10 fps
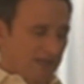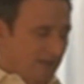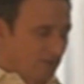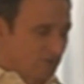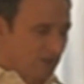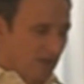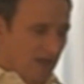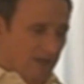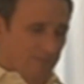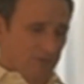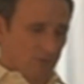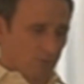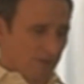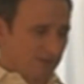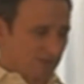that you're taking your
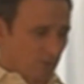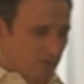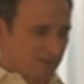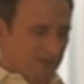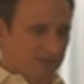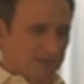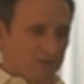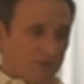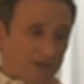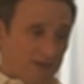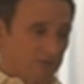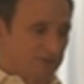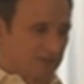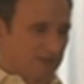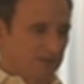time and your resources and
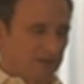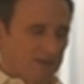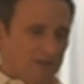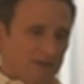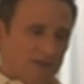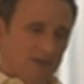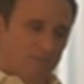your energy